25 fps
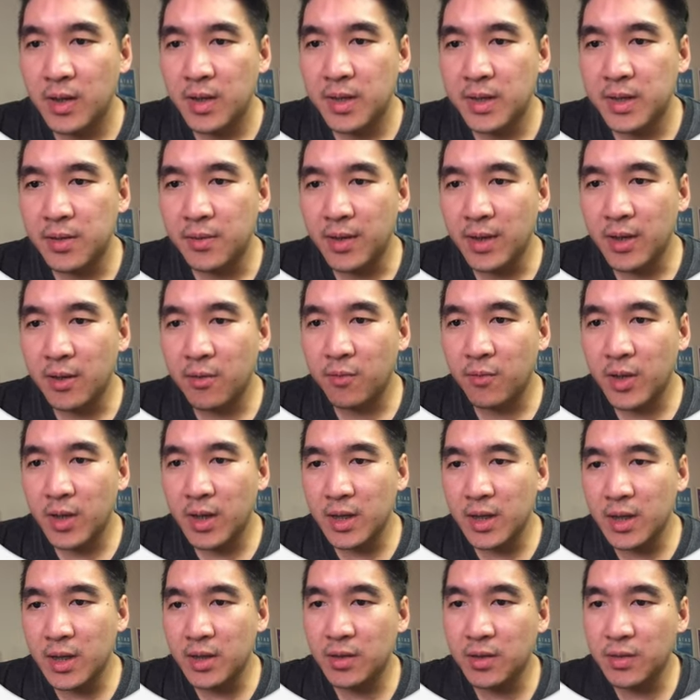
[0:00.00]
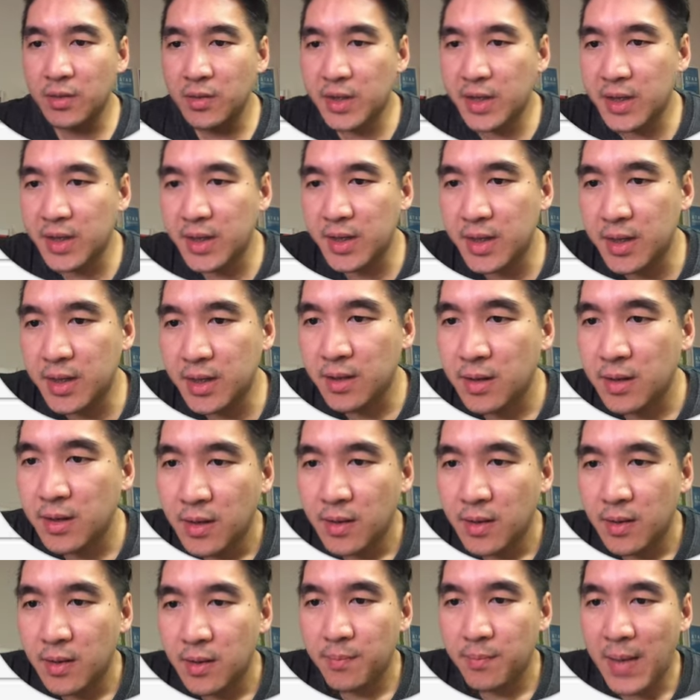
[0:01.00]
So here we're gonna use
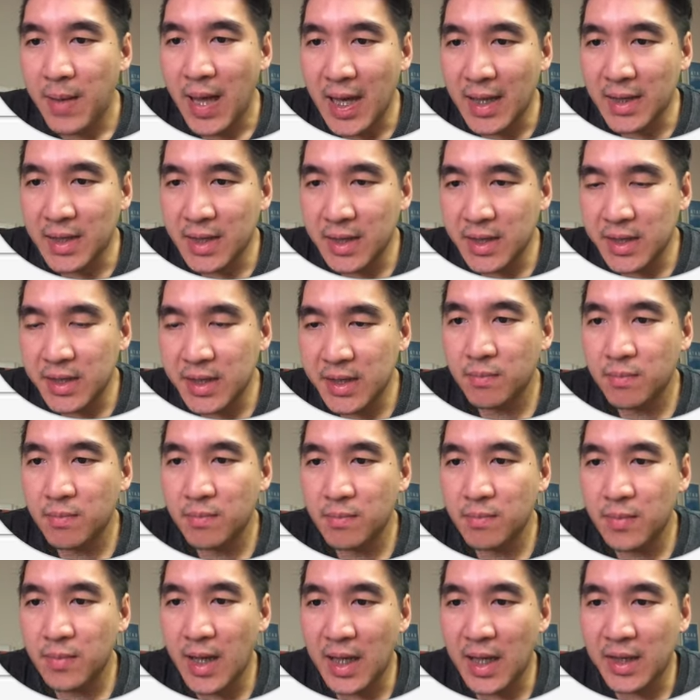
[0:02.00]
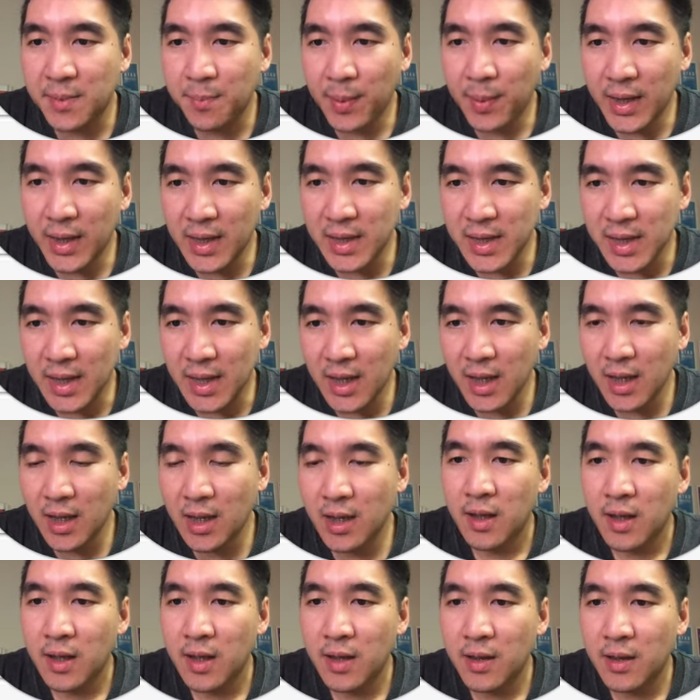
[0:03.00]
pandas as PD